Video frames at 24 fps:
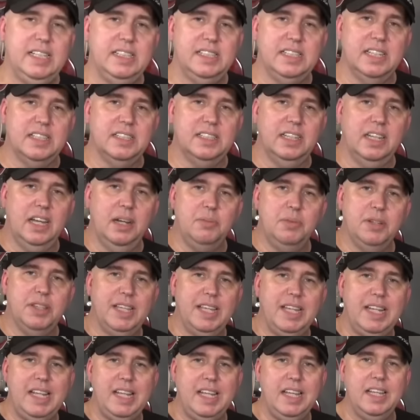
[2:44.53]
It doesn't come with
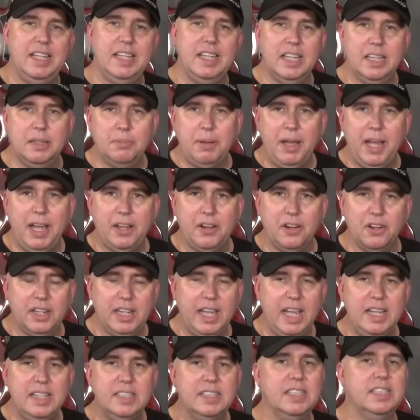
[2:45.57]
any gig bag or
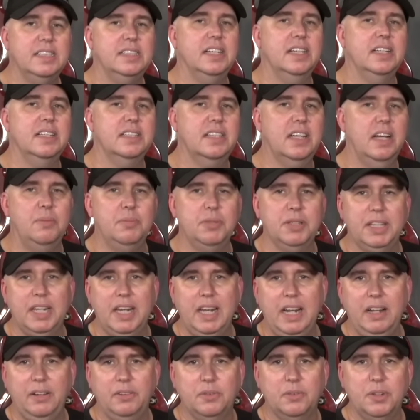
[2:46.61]
case. It does come with
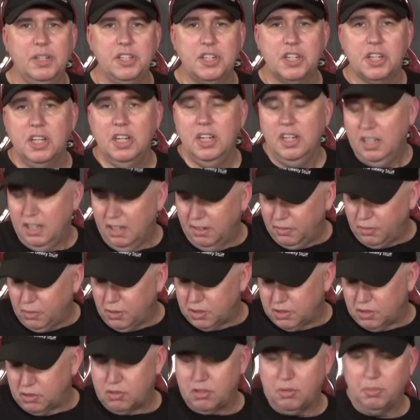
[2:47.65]
an Allen wrench, of
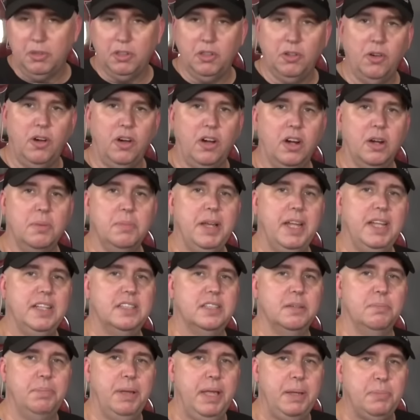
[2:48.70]
course, the tremolo arm and
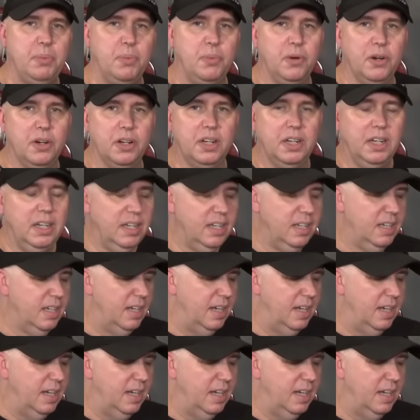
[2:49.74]
some paperwork.